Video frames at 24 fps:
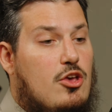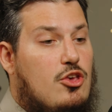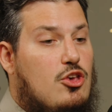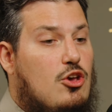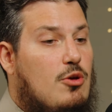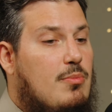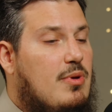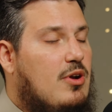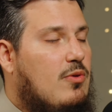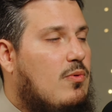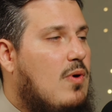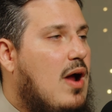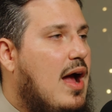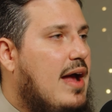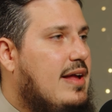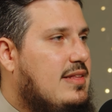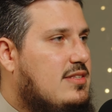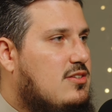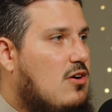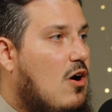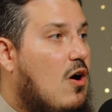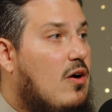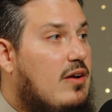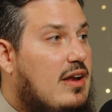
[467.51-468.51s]
human
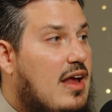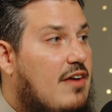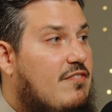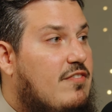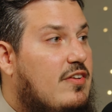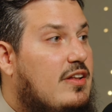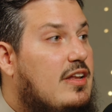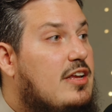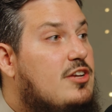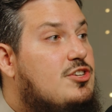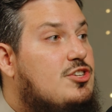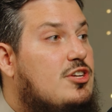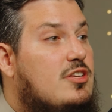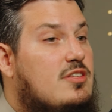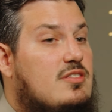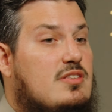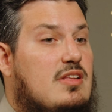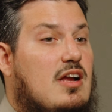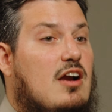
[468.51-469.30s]
rights, our definitions.